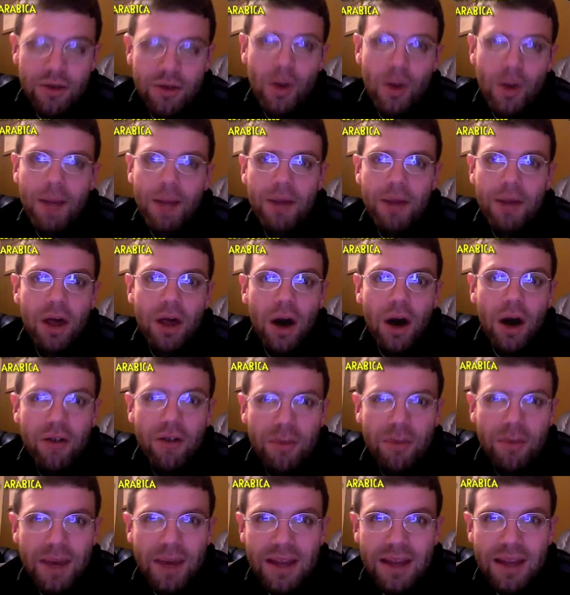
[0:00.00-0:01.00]
Arabica
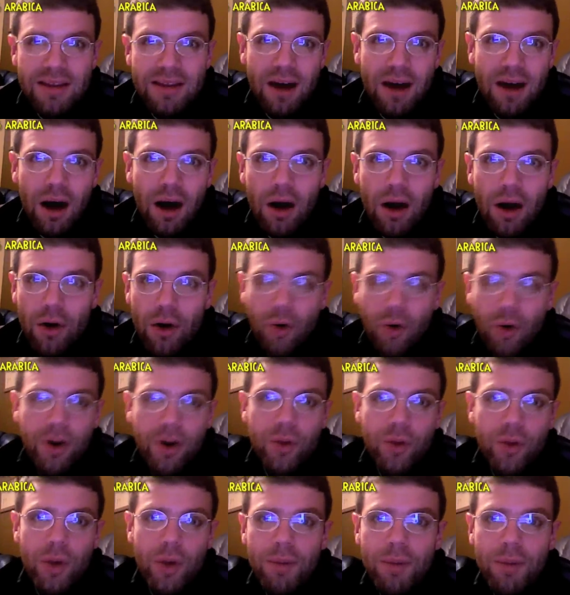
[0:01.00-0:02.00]
coffee beans are,
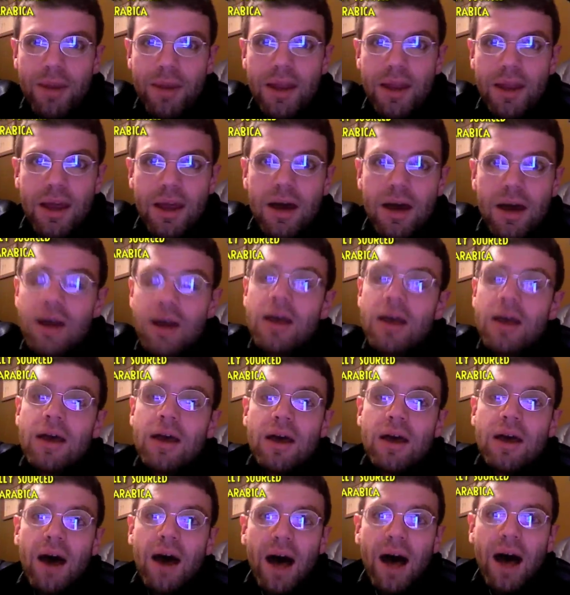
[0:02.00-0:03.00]
according to Wikipedia,
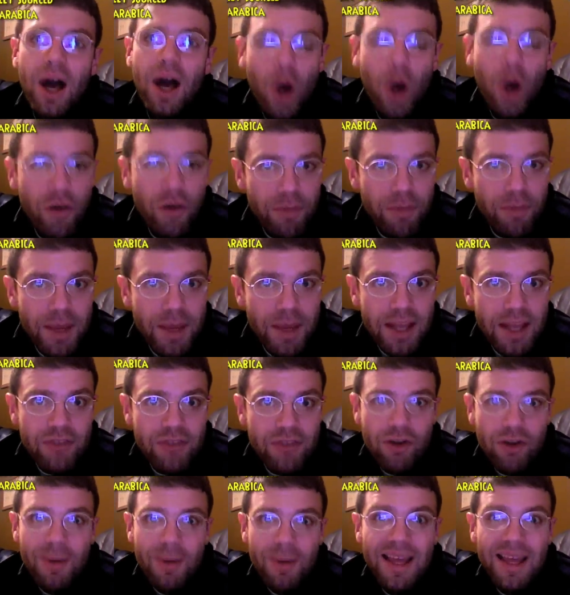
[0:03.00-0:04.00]
coffee beans
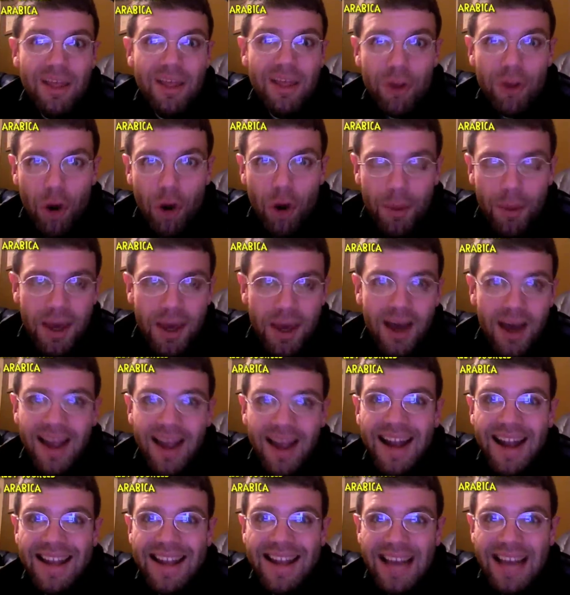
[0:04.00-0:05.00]
from Ethiopia
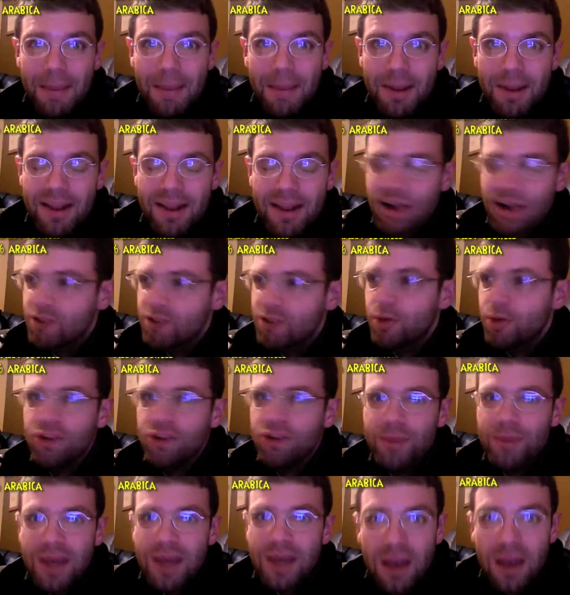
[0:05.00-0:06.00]
and Yemen that are supposed
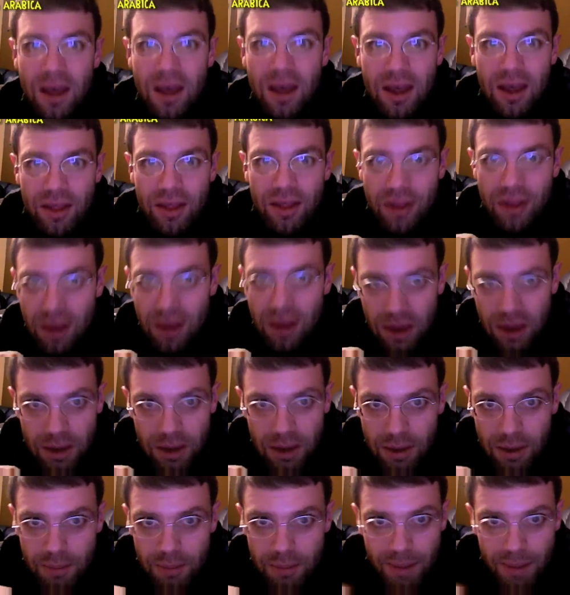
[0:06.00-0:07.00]
to be
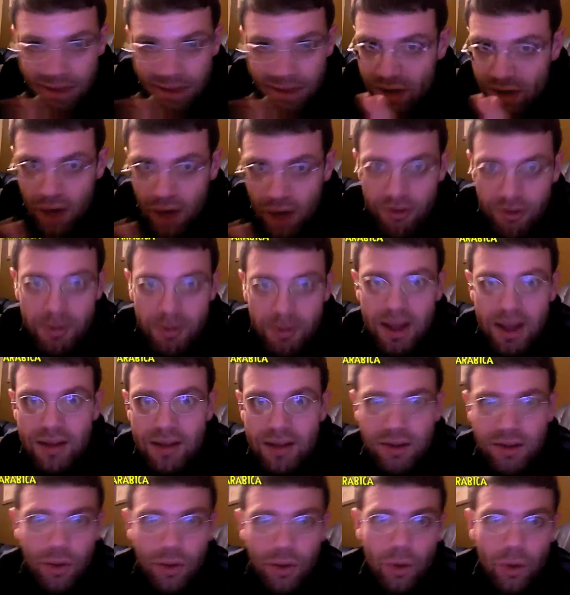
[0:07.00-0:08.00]
the best coffee
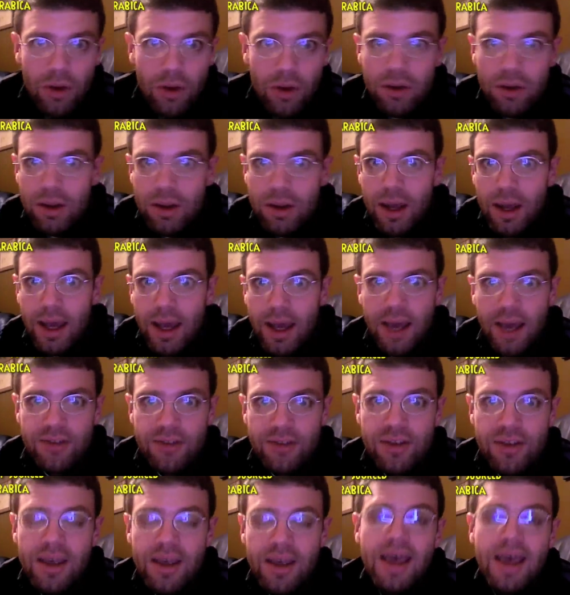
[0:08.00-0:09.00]
beans in the world, I
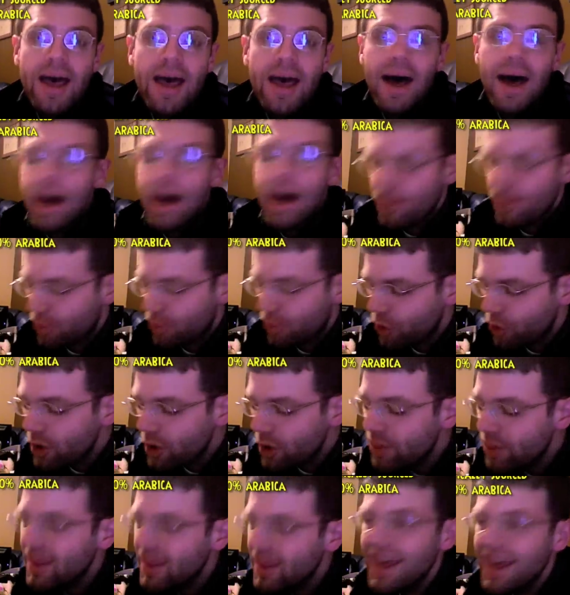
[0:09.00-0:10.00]
guess. The
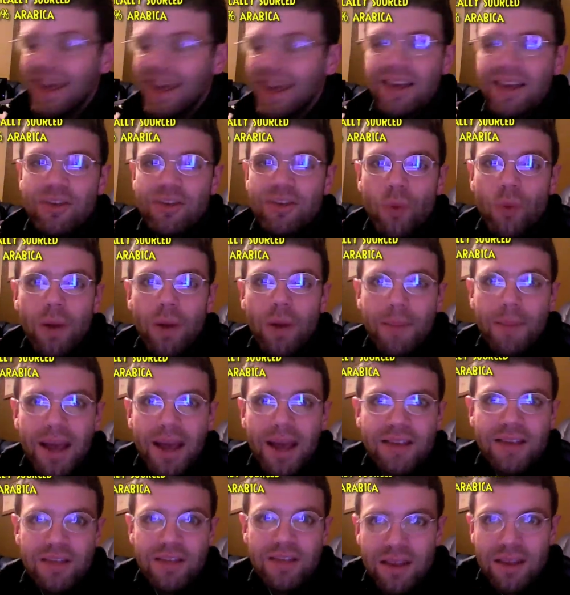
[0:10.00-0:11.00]
third thing is what
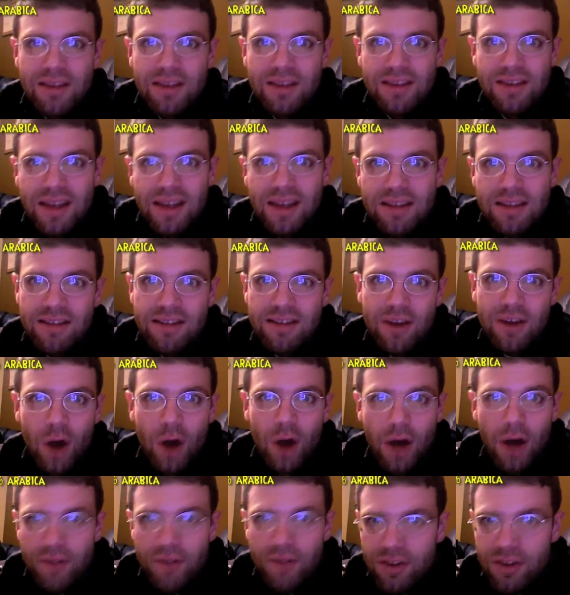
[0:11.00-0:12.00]
makes this instant
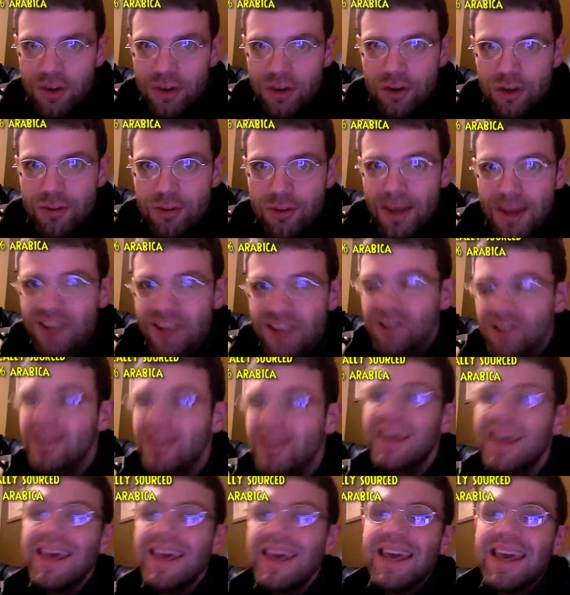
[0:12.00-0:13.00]
coffee so
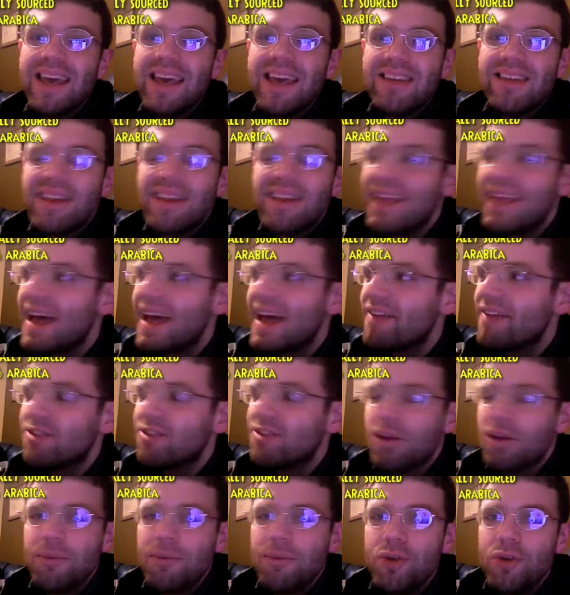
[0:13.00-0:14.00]
special is that they have
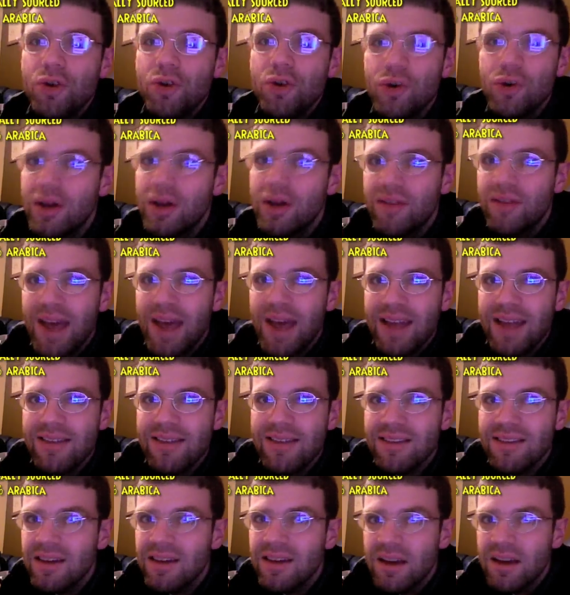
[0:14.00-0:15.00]
some new
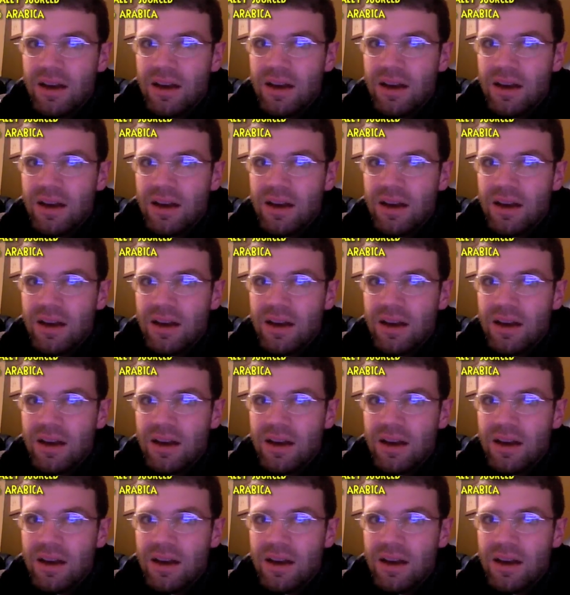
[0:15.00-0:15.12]
advanced